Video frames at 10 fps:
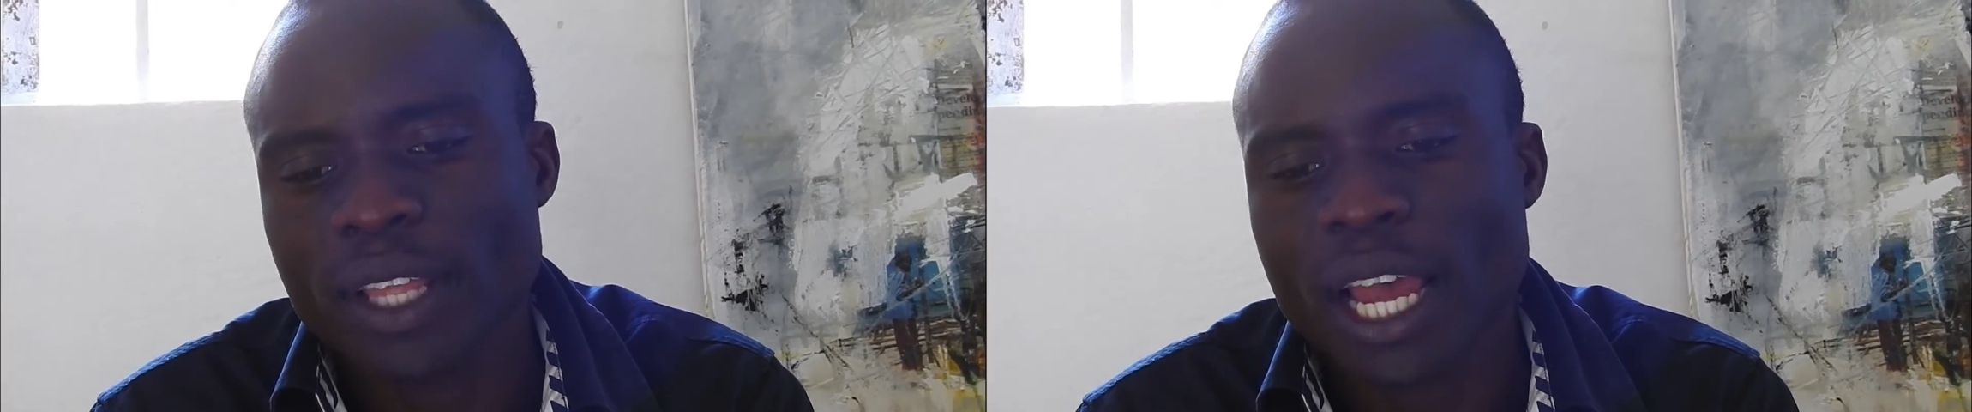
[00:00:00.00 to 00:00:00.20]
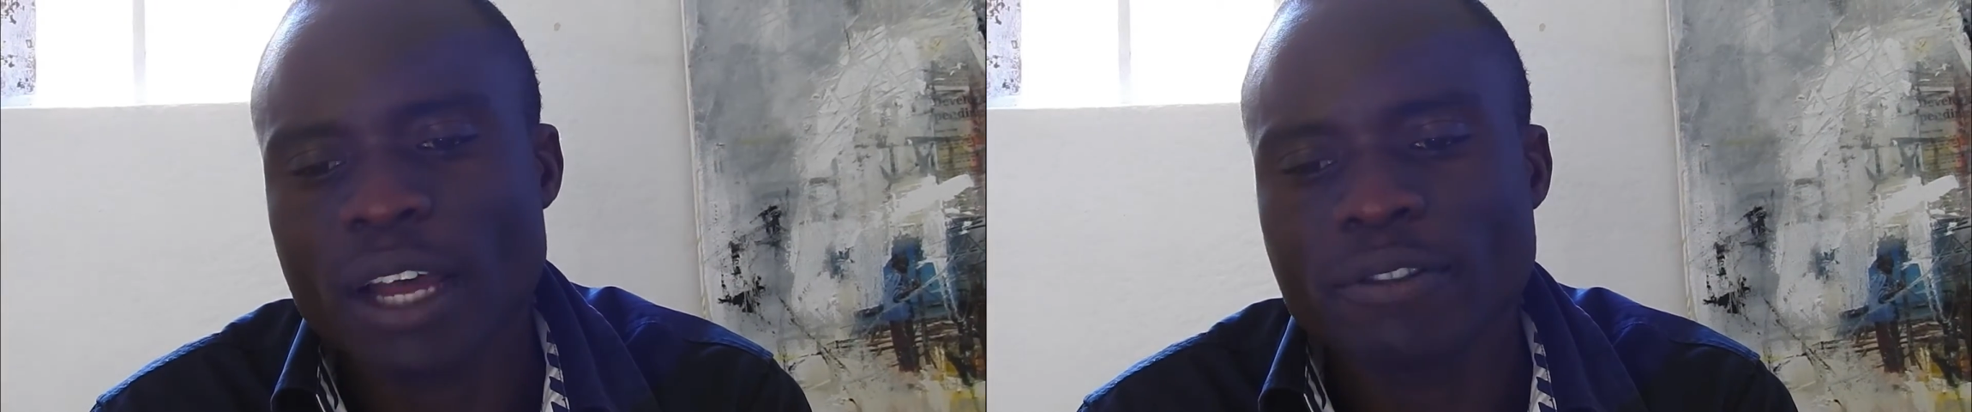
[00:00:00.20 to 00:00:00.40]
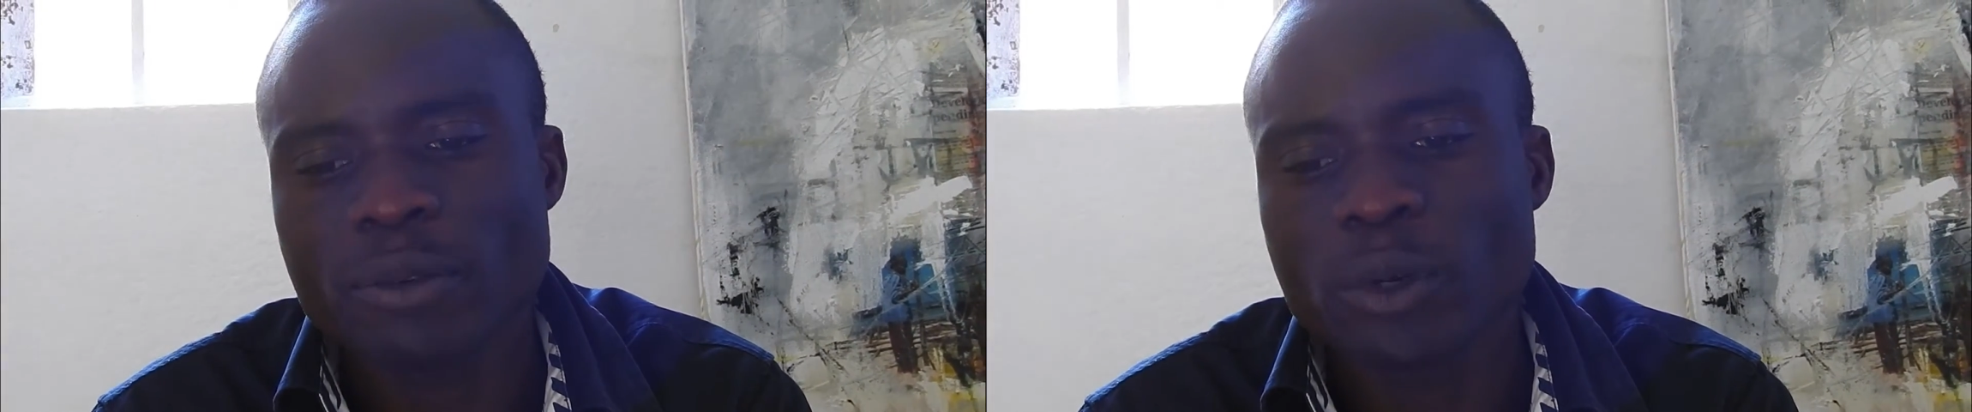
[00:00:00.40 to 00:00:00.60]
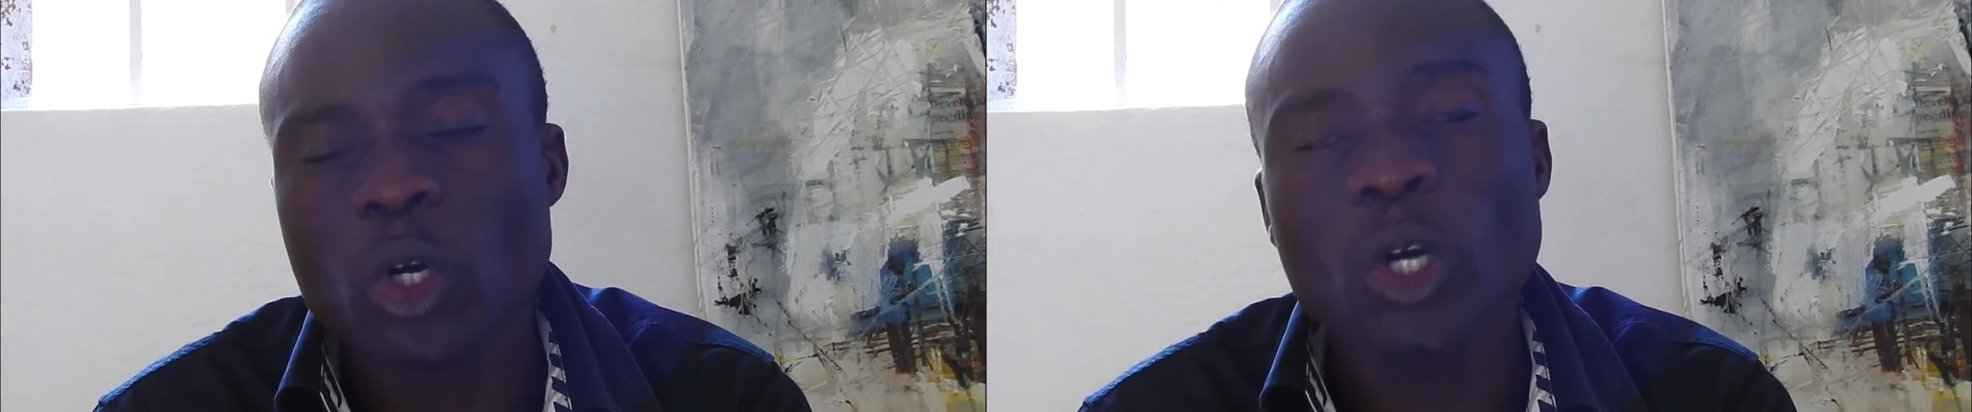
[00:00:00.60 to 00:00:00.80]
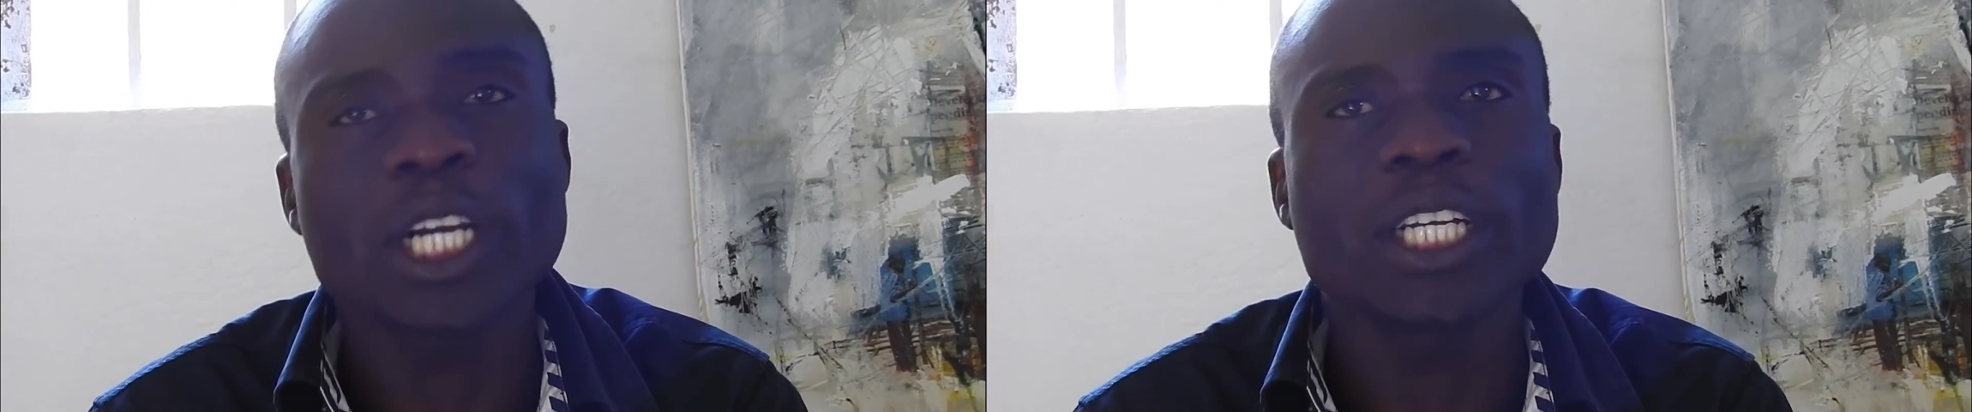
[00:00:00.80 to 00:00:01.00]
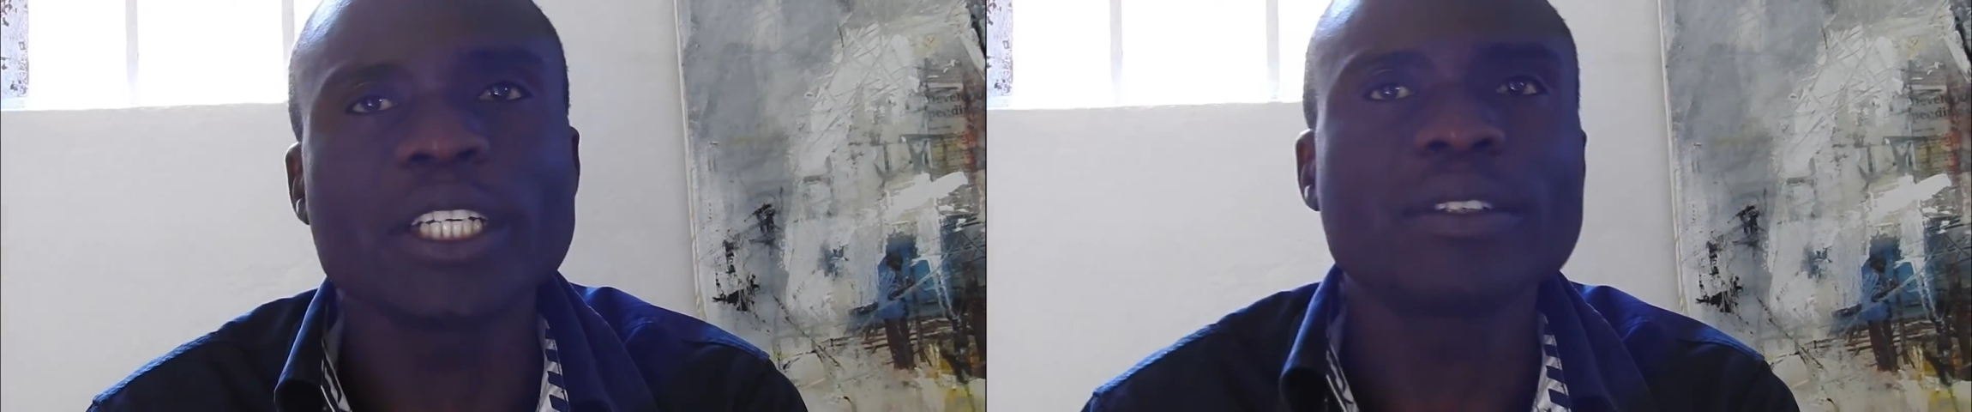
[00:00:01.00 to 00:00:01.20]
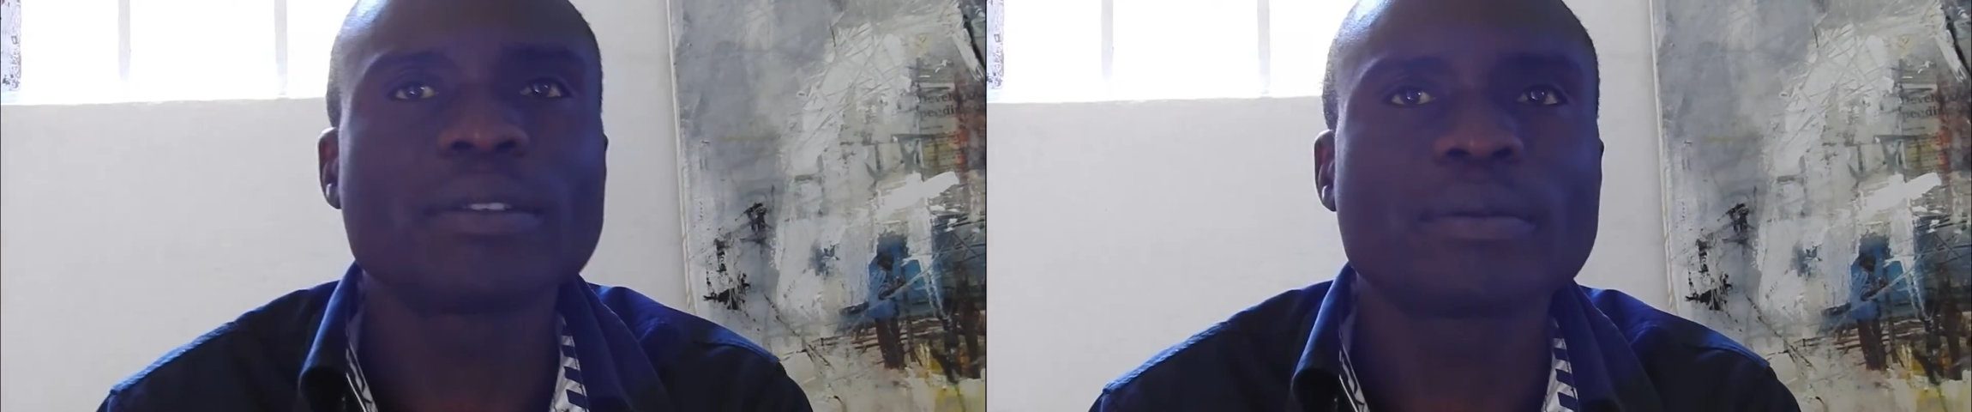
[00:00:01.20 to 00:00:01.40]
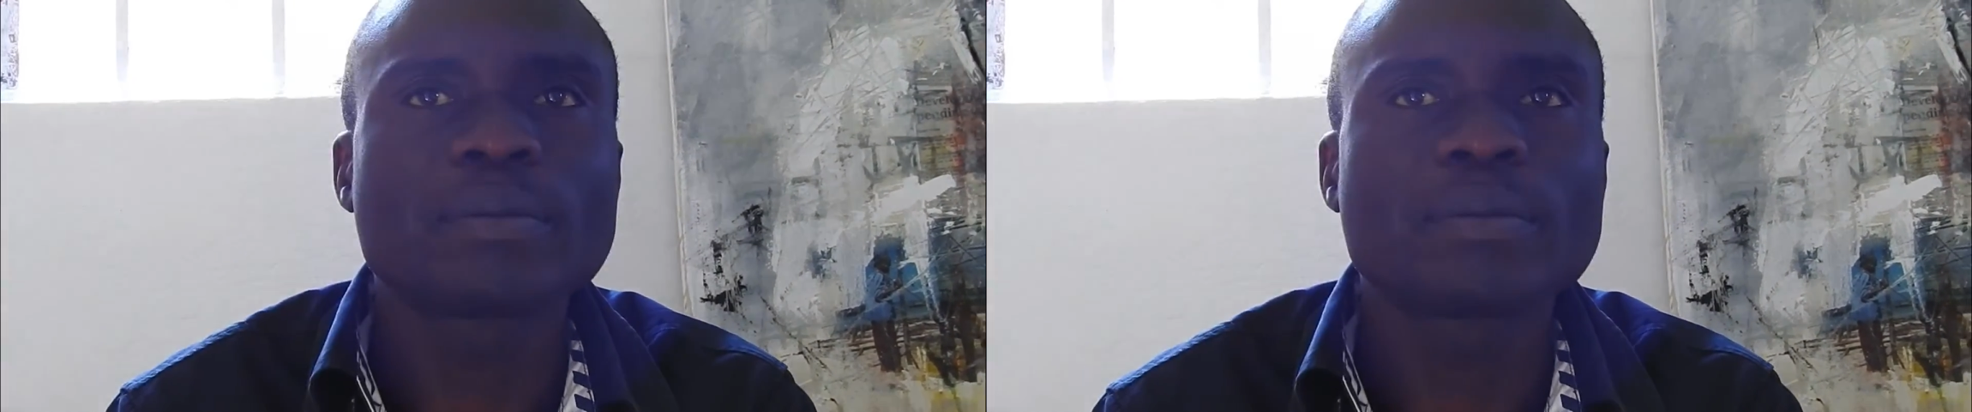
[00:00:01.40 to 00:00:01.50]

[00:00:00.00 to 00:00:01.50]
are from locally.